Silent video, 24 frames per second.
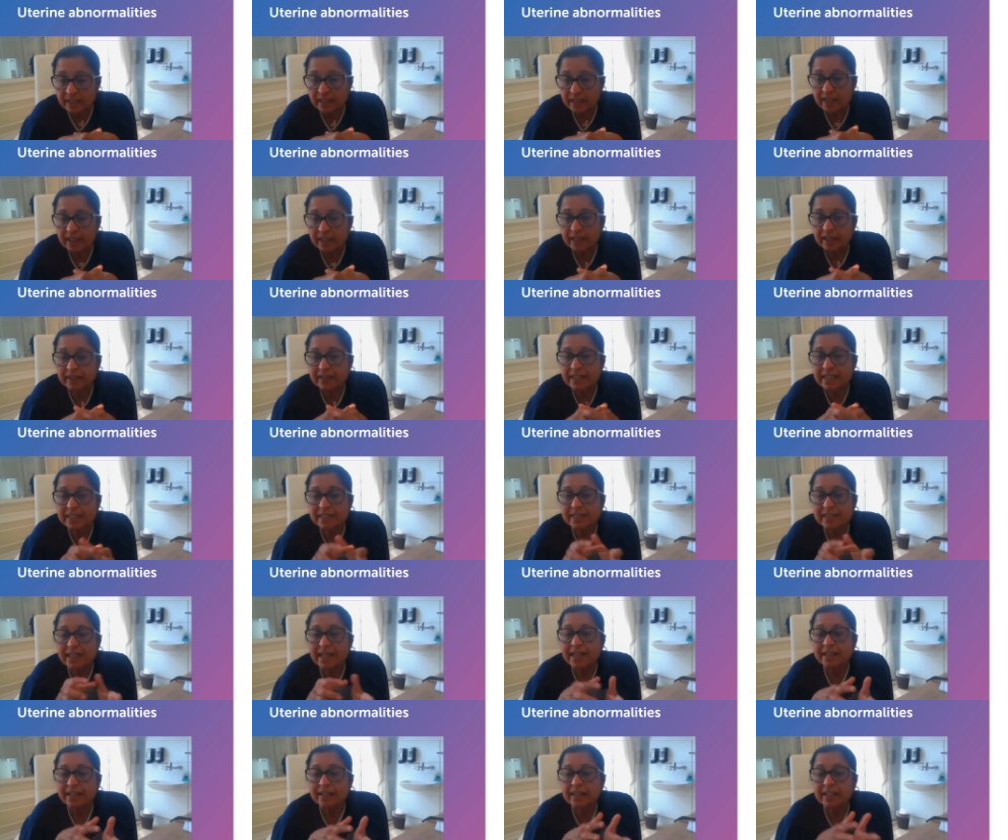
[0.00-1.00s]
This
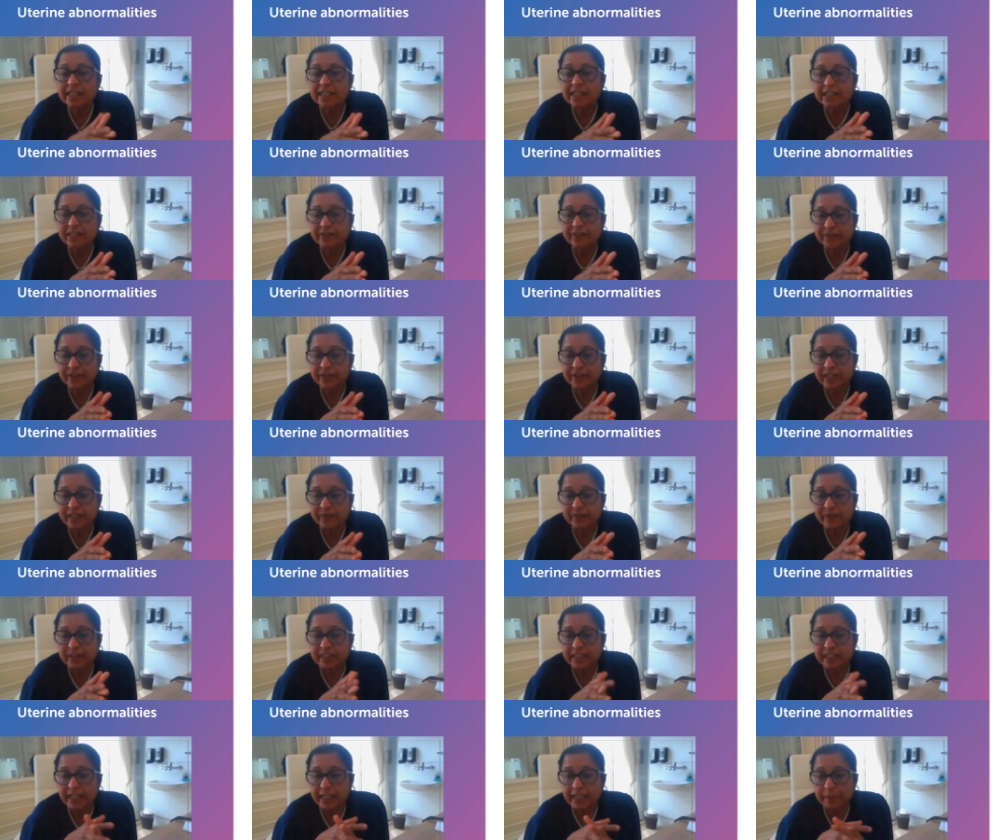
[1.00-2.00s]
can interfere with the
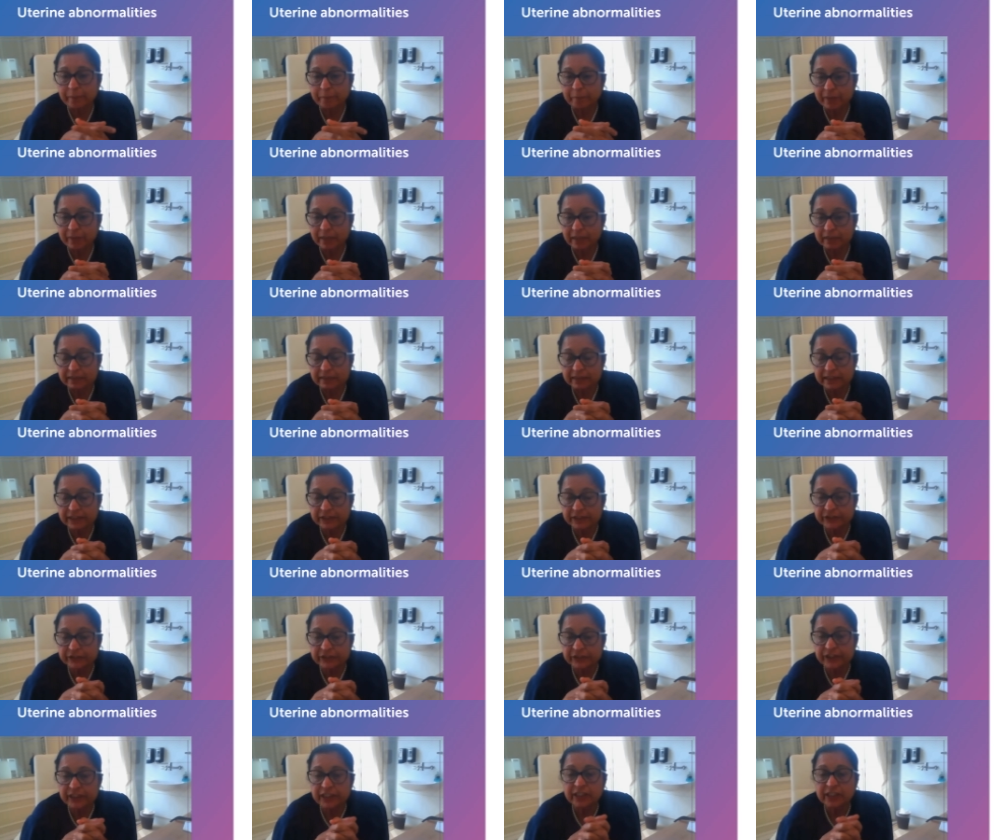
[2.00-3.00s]
implantation.
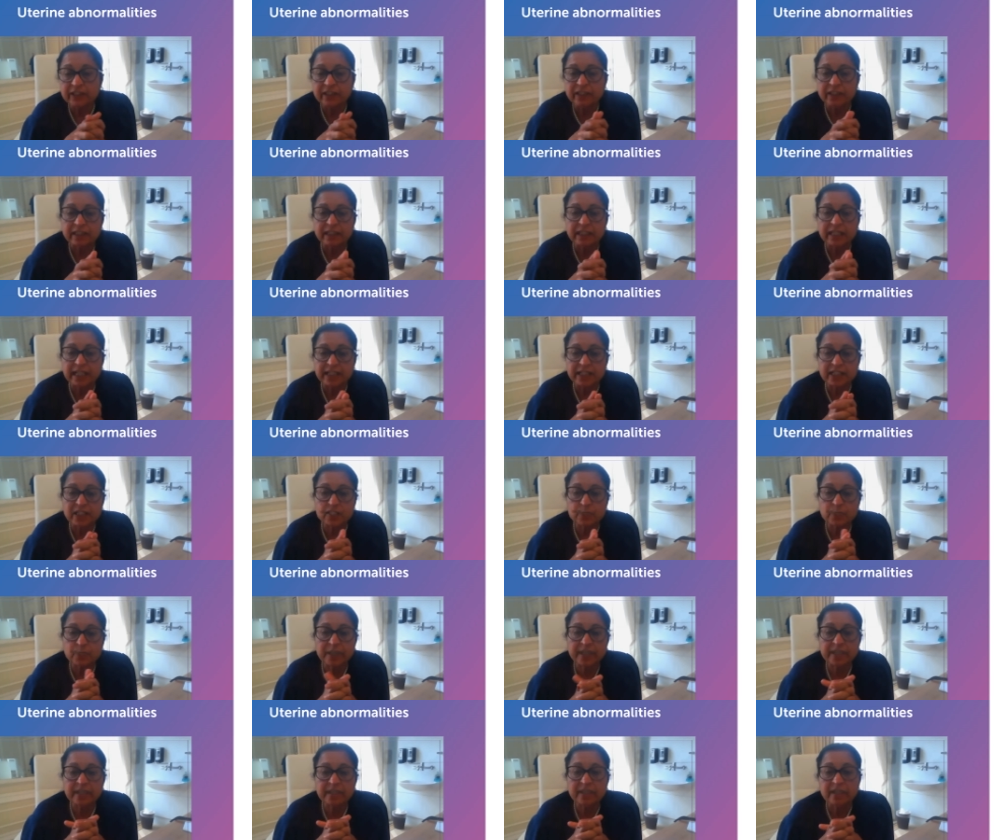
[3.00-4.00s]
That is why
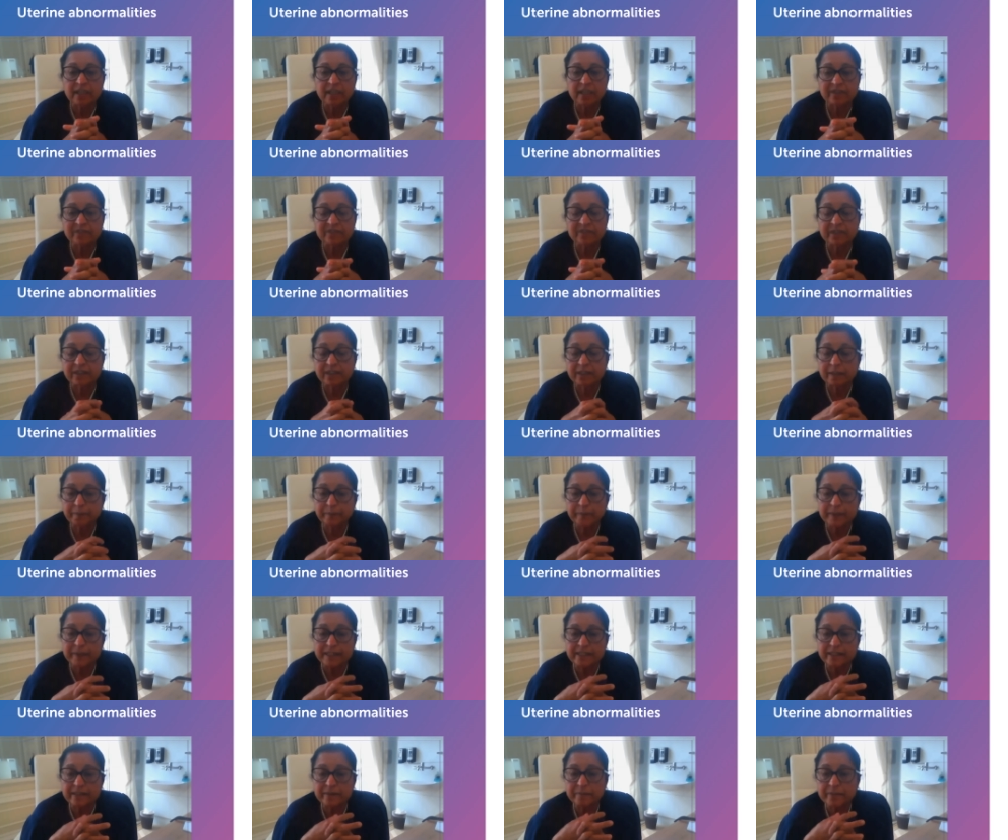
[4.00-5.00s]
after
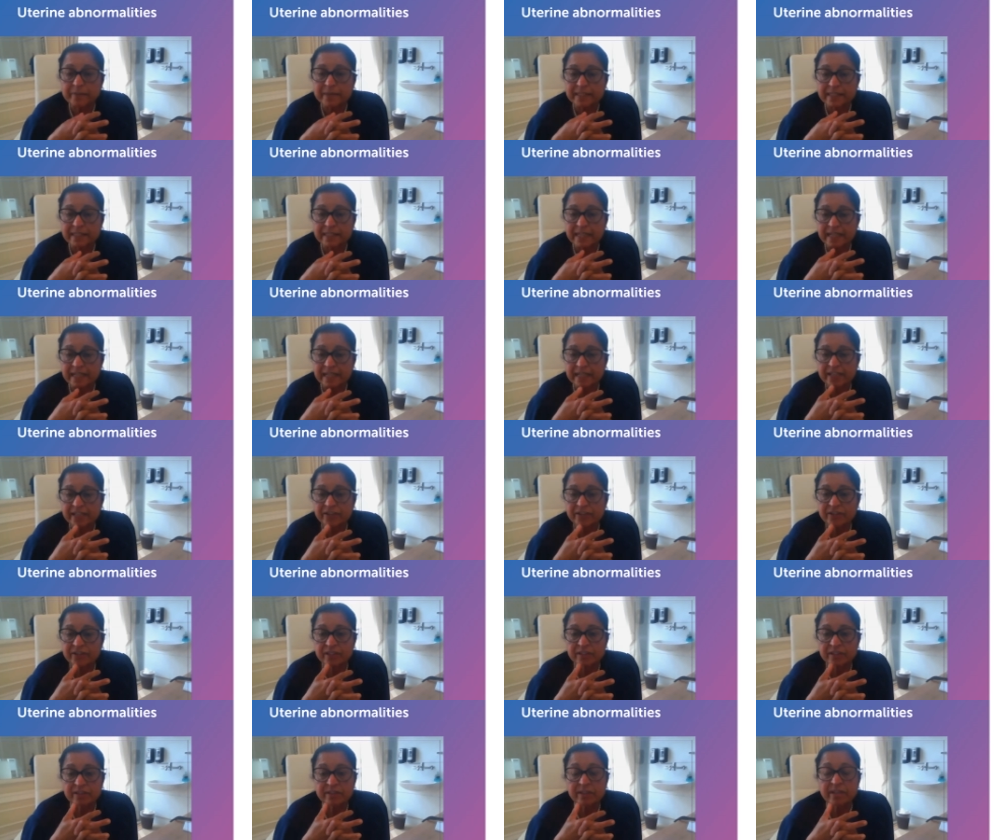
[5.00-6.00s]
repeated
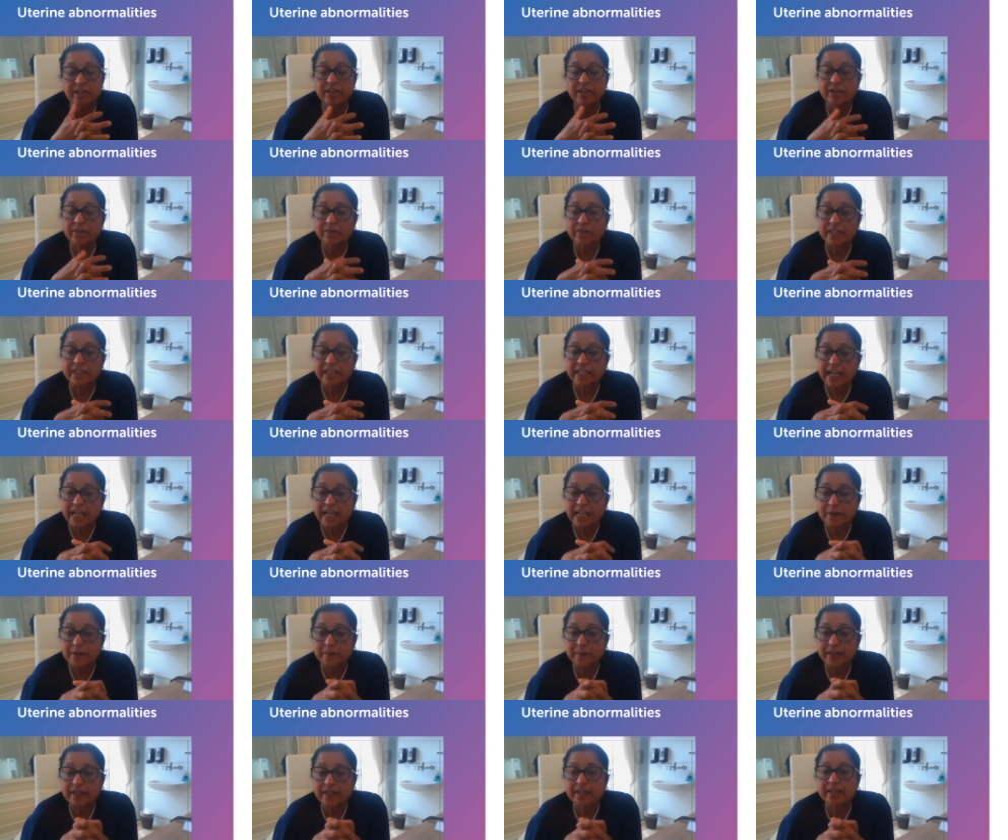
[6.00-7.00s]
miscarriages, we
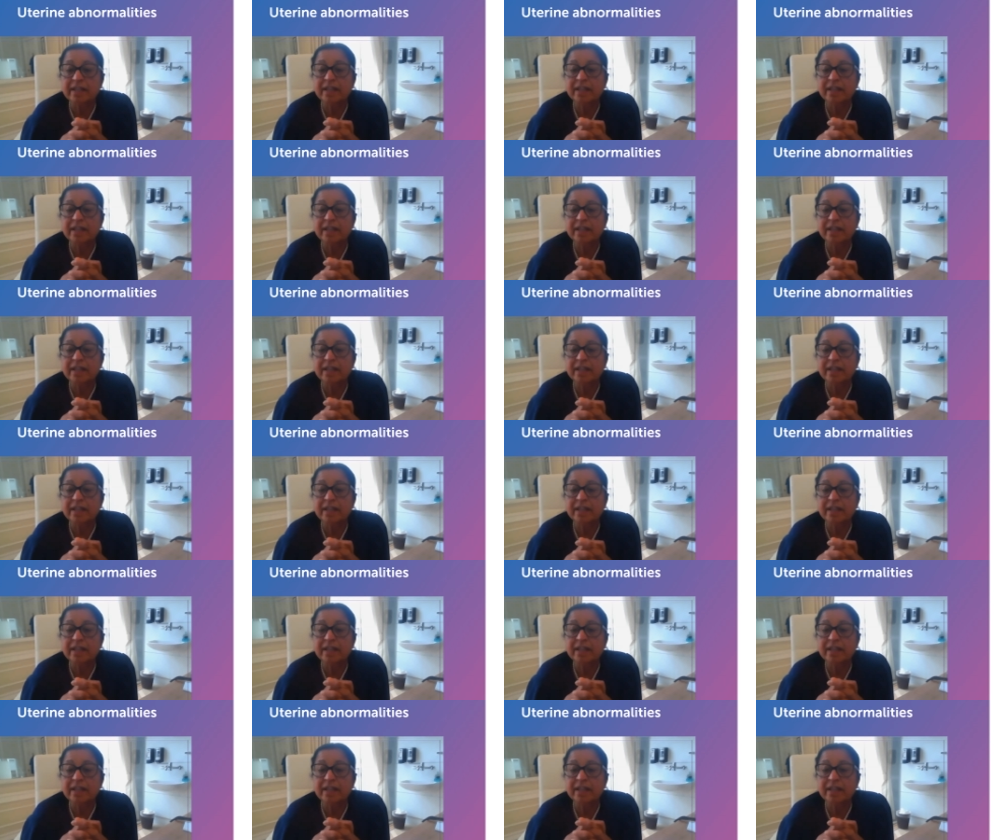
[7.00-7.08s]
recommend